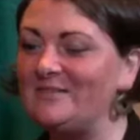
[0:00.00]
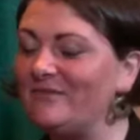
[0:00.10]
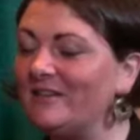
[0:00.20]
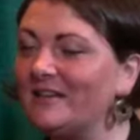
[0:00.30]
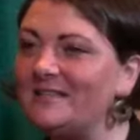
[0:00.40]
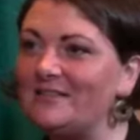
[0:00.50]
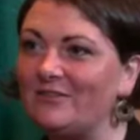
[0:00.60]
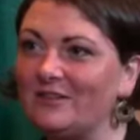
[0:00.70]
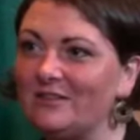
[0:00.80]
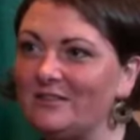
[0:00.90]
really
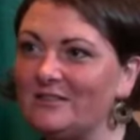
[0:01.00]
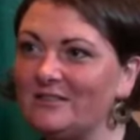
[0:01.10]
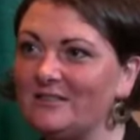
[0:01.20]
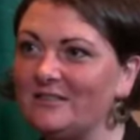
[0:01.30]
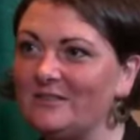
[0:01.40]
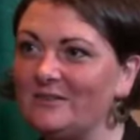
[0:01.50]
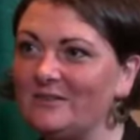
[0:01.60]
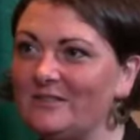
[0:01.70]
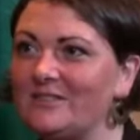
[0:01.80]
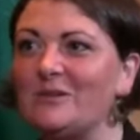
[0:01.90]
difficult.
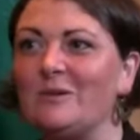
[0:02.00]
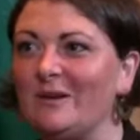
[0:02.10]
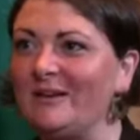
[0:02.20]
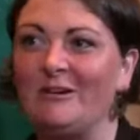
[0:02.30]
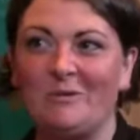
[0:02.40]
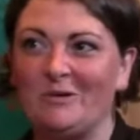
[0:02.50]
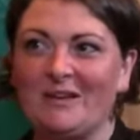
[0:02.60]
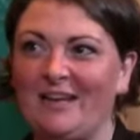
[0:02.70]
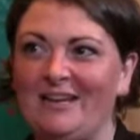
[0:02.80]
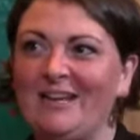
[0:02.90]
So I won't
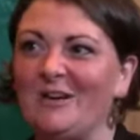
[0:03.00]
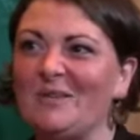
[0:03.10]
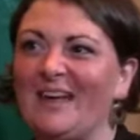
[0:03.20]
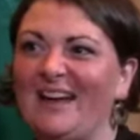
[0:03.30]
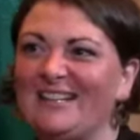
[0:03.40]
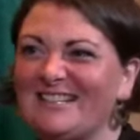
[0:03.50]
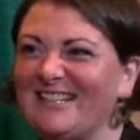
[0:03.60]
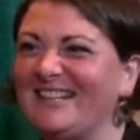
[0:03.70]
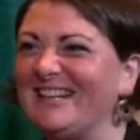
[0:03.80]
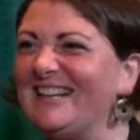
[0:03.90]
candy coat that.
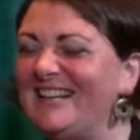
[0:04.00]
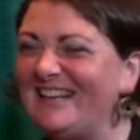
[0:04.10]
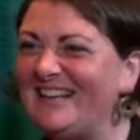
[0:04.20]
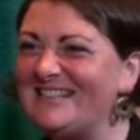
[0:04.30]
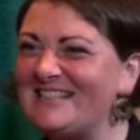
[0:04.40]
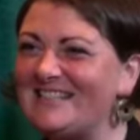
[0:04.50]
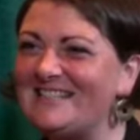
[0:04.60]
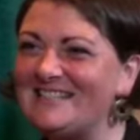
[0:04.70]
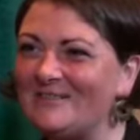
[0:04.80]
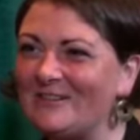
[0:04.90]

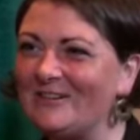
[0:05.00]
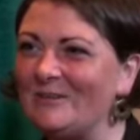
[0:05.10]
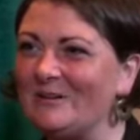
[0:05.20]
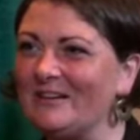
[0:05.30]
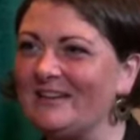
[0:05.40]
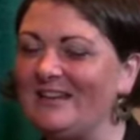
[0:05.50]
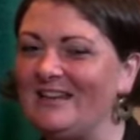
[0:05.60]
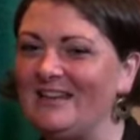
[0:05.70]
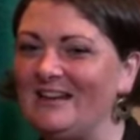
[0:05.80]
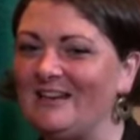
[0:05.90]
It's difficult work,
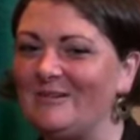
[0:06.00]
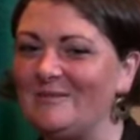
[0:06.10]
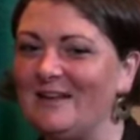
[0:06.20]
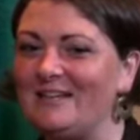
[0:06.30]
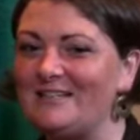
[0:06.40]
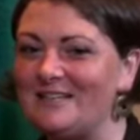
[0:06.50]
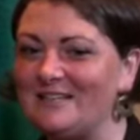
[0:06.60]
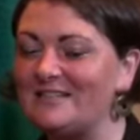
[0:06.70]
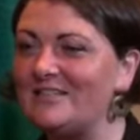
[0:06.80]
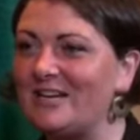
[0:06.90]
and it
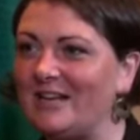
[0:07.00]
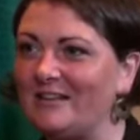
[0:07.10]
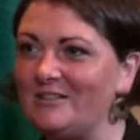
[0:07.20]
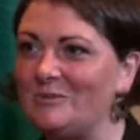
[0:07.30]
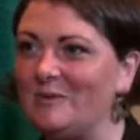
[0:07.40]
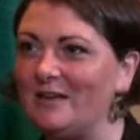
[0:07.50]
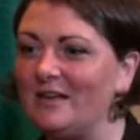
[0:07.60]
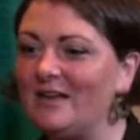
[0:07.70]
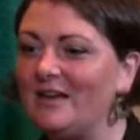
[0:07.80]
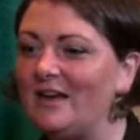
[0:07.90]
is a challenge. But
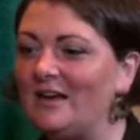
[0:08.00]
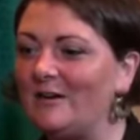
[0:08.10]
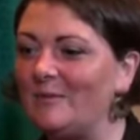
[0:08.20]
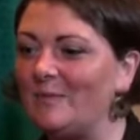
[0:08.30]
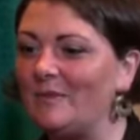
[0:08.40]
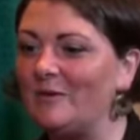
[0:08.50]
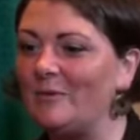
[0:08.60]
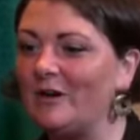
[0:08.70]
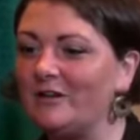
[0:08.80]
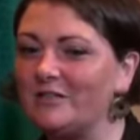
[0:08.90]
the
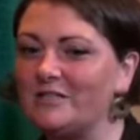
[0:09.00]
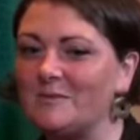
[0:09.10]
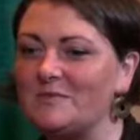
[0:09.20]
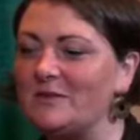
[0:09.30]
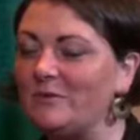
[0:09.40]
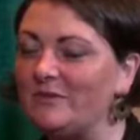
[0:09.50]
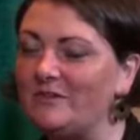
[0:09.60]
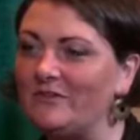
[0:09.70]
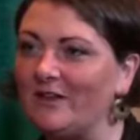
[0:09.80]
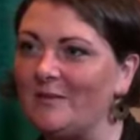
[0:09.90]
partnerships that we've
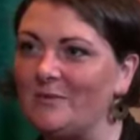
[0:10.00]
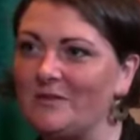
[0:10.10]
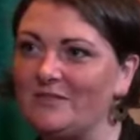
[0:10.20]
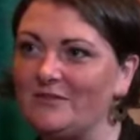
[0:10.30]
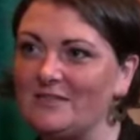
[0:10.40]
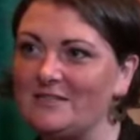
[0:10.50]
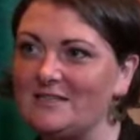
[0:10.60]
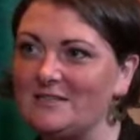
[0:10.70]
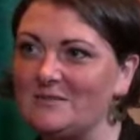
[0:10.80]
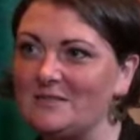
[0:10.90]
developed with different
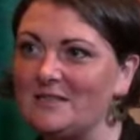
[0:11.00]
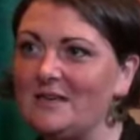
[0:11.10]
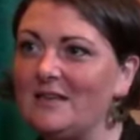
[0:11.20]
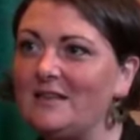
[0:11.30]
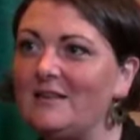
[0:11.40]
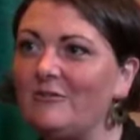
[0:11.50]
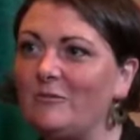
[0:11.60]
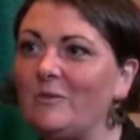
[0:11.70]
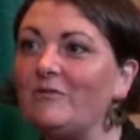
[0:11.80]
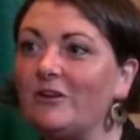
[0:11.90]
systems,
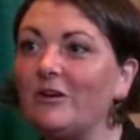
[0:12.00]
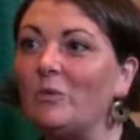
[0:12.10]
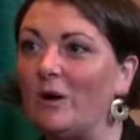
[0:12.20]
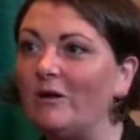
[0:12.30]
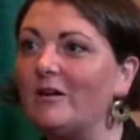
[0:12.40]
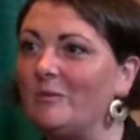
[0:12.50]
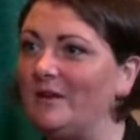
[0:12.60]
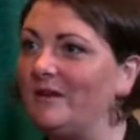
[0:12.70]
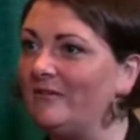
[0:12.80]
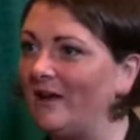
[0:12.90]
they've been very
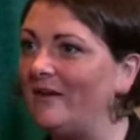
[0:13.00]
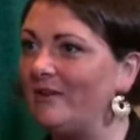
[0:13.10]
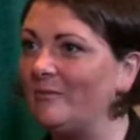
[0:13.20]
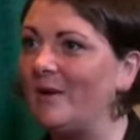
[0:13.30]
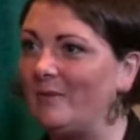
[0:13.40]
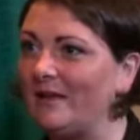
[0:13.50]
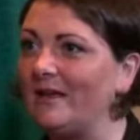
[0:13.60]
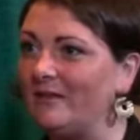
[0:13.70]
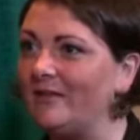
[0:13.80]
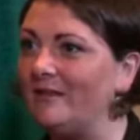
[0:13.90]
welcoming of having public
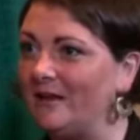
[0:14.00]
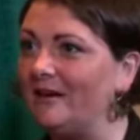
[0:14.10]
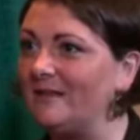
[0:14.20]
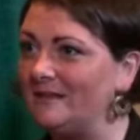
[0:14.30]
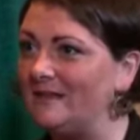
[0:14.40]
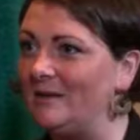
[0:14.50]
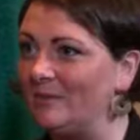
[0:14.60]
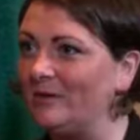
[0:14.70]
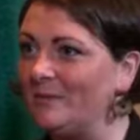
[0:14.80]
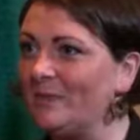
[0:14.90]
health there at the
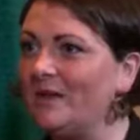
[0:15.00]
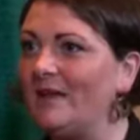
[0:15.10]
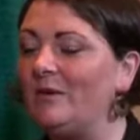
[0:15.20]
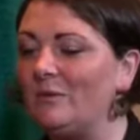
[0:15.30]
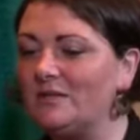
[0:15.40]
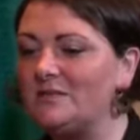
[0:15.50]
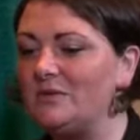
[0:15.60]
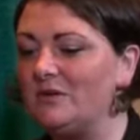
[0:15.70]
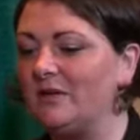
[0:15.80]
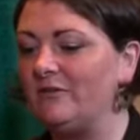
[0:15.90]
table. And once
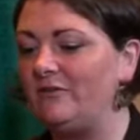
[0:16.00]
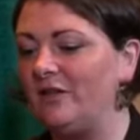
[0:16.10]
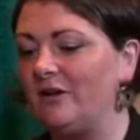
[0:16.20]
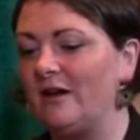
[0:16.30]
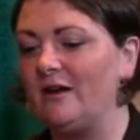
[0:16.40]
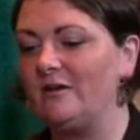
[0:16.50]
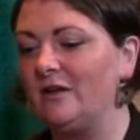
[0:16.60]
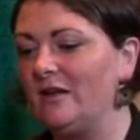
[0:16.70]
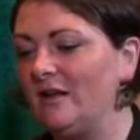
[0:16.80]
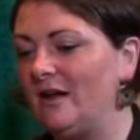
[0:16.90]
you can figure out
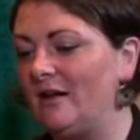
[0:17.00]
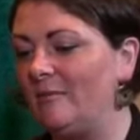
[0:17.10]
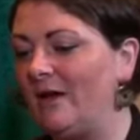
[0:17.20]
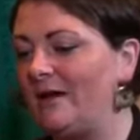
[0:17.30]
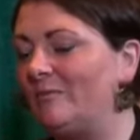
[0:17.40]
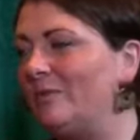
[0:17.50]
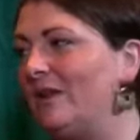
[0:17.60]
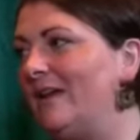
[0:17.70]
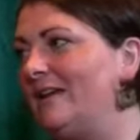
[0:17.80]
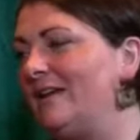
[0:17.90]
how to
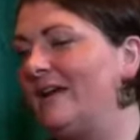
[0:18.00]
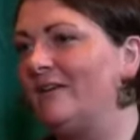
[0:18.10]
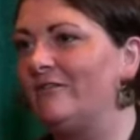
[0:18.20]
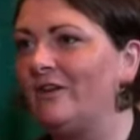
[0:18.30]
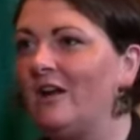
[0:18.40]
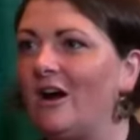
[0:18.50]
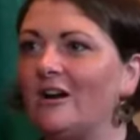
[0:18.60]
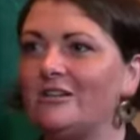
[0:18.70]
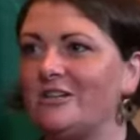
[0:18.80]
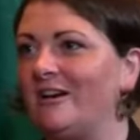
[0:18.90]
blend kind of
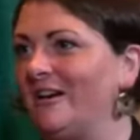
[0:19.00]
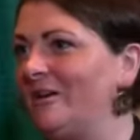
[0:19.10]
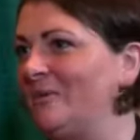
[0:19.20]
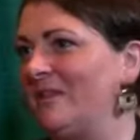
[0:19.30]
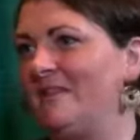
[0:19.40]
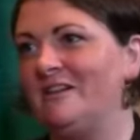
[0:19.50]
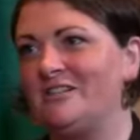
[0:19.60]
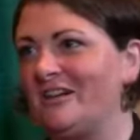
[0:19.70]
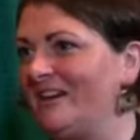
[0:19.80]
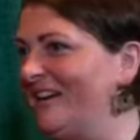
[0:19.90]
our jargon with their
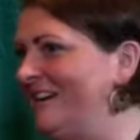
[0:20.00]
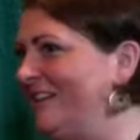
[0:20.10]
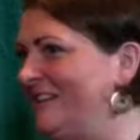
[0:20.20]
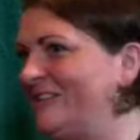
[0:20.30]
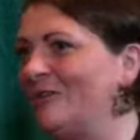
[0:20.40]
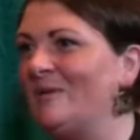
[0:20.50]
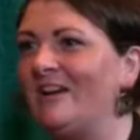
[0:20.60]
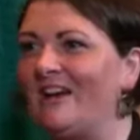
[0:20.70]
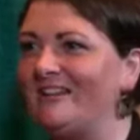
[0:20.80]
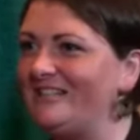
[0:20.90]
jargon and the
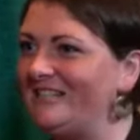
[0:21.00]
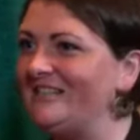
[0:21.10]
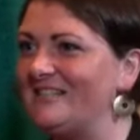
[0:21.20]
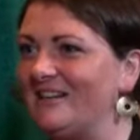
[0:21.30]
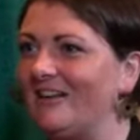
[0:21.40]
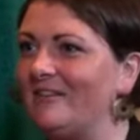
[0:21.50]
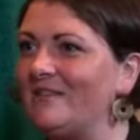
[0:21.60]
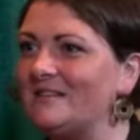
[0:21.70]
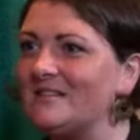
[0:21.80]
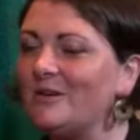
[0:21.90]
terminologies and all of
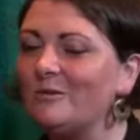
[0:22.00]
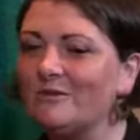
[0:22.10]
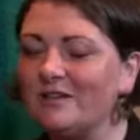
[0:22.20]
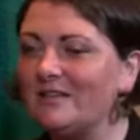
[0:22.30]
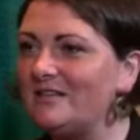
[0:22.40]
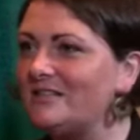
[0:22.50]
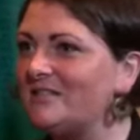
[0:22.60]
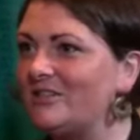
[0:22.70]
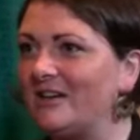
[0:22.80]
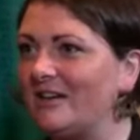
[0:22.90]
this, we're really
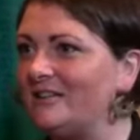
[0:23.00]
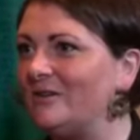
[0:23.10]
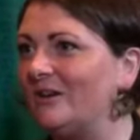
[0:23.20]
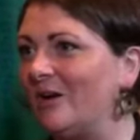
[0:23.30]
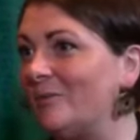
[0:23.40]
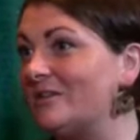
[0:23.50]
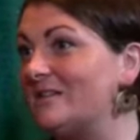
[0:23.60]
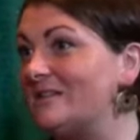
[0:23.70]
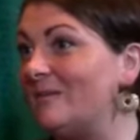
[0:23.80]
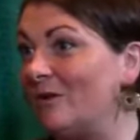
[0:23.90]
just trying to accomplish
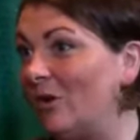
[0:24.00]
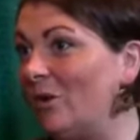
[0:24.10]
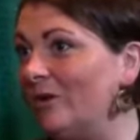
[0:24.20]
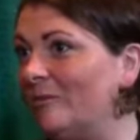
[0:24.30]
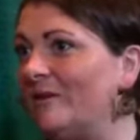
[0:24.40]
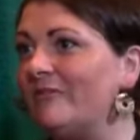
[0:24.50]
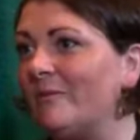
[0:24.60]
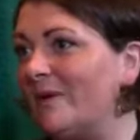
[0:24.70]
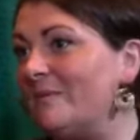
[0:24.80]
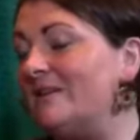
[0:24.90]
the same goal, but
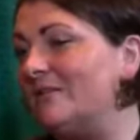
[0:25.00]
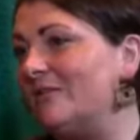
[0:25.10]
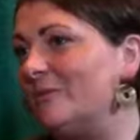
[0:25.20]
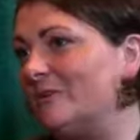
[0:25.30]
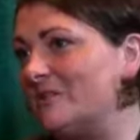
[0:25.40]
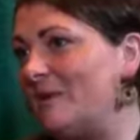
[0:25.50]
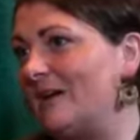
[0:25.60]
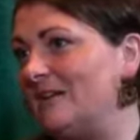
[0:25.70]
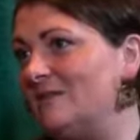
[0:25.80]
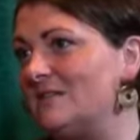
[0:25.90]
from maybe different
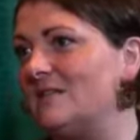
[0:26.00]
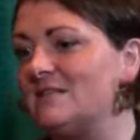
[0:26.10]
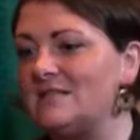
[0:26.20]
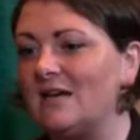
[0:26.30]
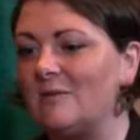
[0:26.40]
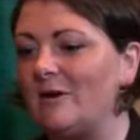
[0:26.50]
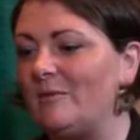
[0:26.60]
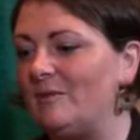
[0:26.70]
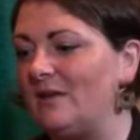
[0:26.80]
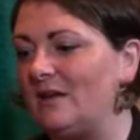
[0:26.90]
perspectives. And it's not
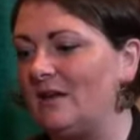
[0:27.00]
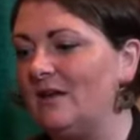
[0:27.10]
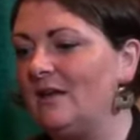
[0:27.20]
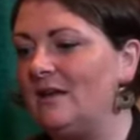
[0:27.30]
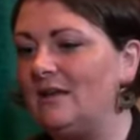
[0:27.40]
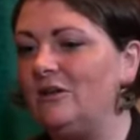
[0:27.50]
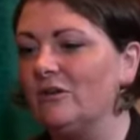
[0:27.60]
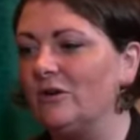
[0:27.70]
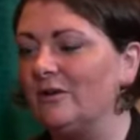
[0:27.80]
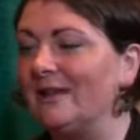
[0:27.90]
about being in
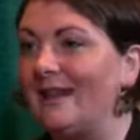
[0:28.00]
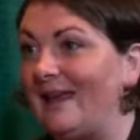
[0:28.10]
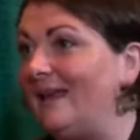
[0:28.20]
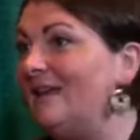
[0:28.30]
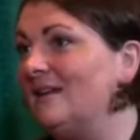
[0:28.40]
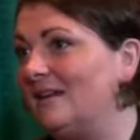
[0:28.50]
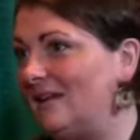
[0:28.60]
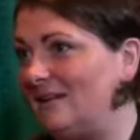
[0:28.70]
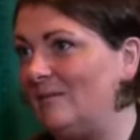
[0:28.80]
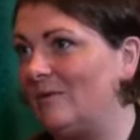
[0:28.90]
your own lane
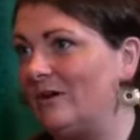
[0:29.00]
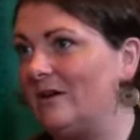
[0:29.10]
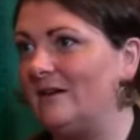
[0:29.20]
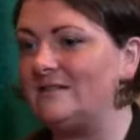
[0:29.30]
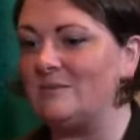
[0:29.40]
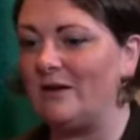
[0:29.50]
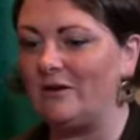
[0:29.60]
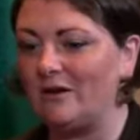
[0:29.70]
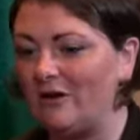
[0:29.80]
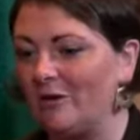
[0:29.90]
anymore. It's
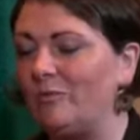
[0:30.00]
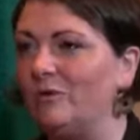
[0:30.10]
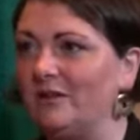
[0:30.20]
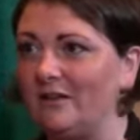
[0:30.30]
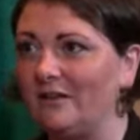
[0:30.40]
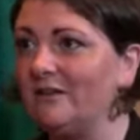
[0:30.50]
about carpooling.